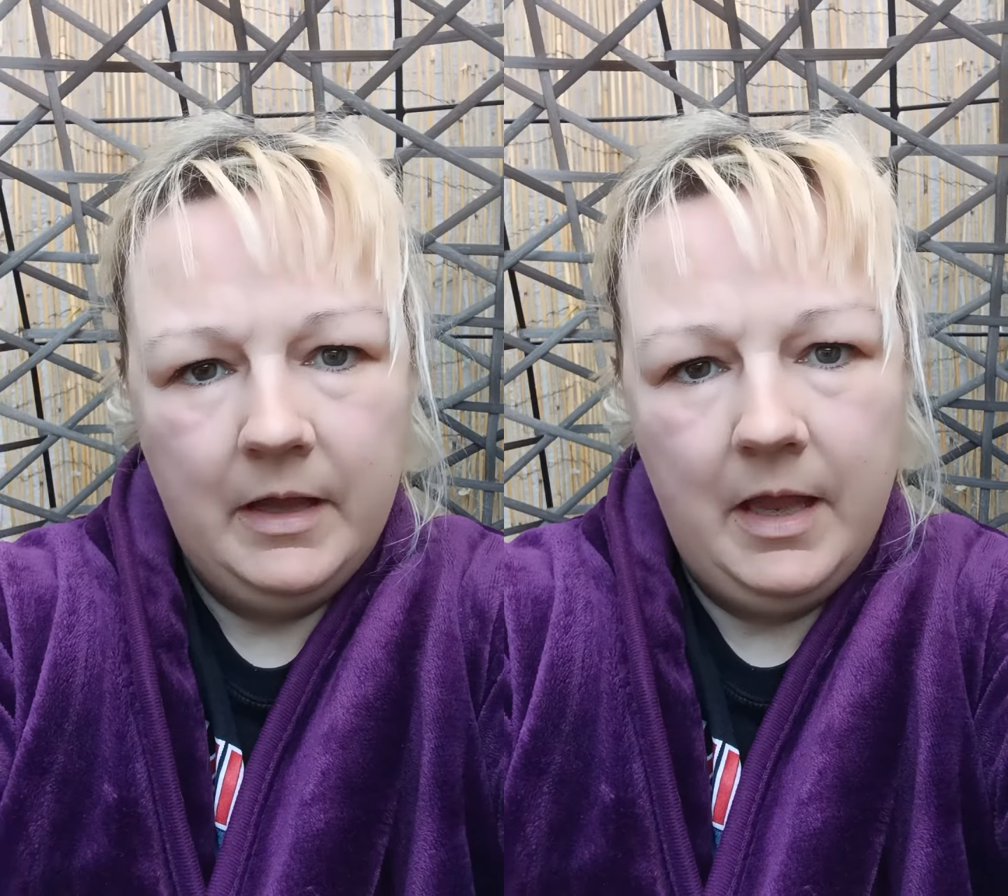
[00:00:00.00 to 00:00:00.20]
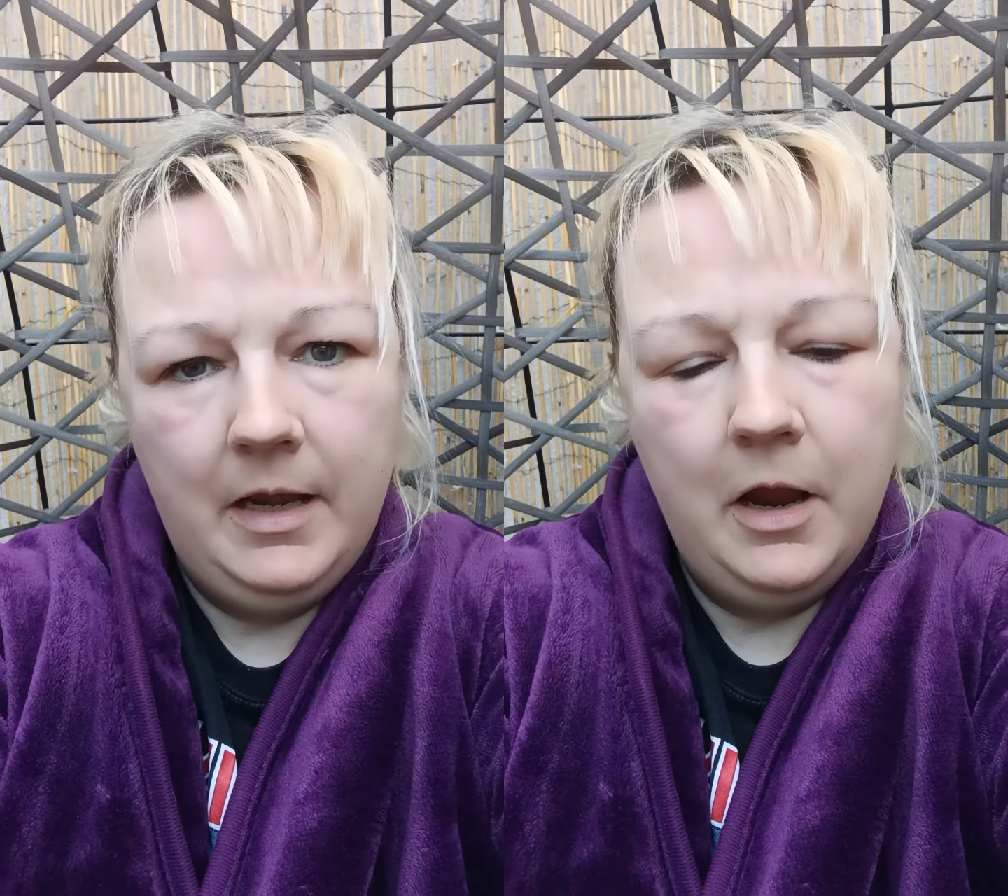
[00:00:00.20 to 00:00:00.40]

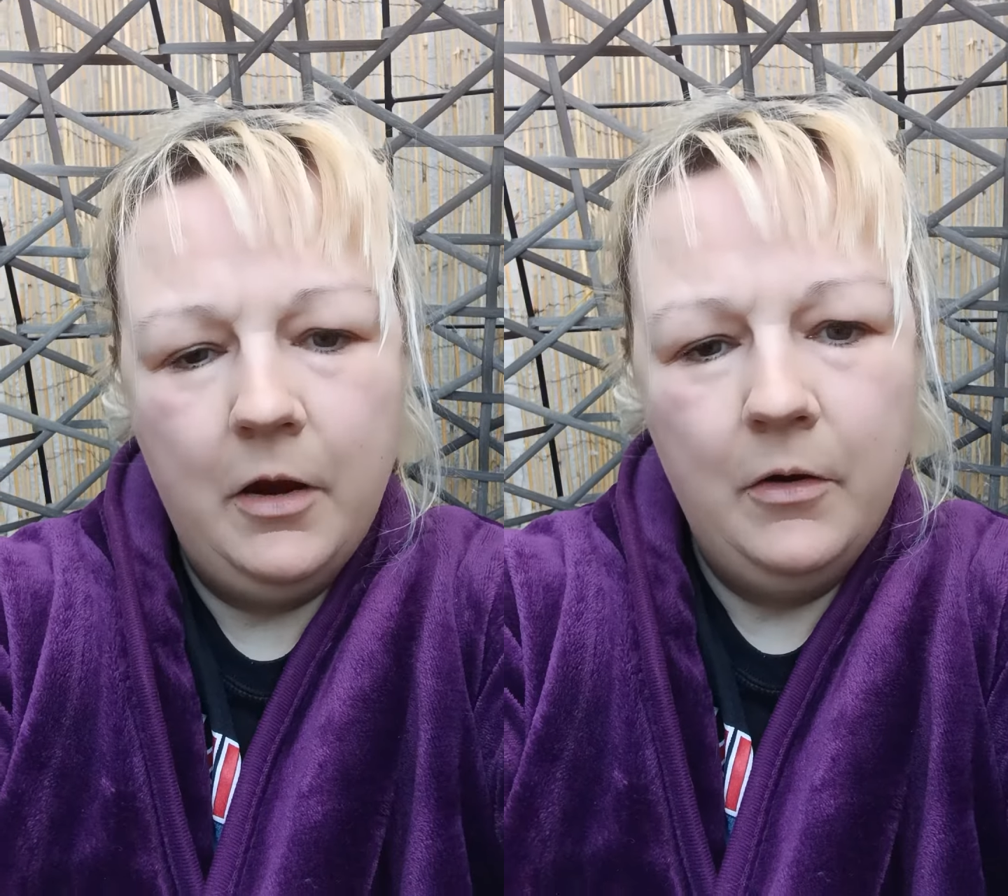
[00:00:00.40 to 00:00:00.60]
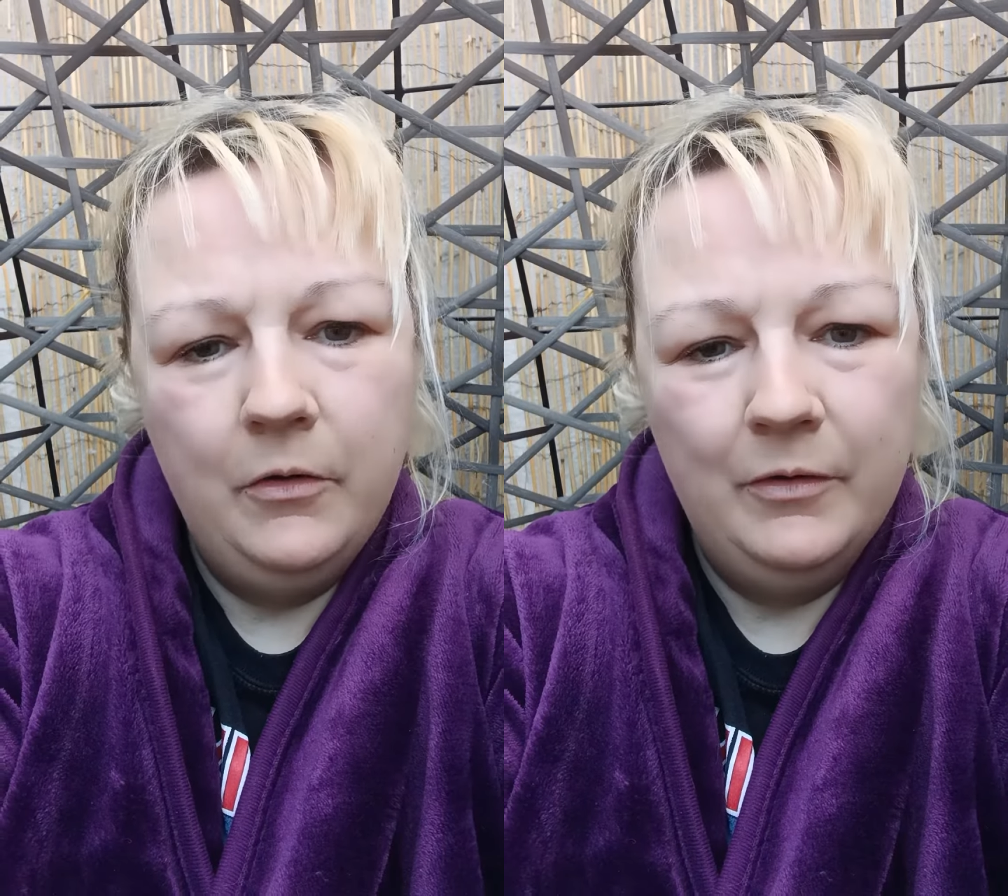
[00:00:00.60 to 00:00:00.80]

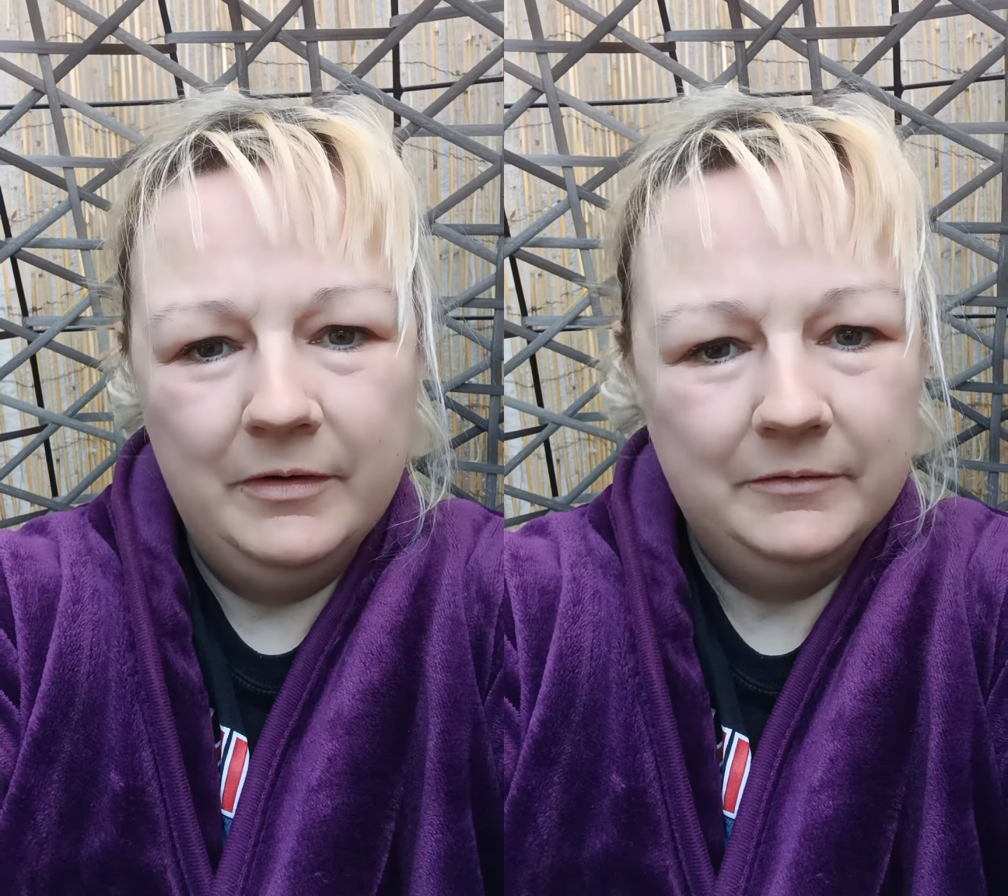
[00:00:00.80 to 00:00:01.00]
Hello.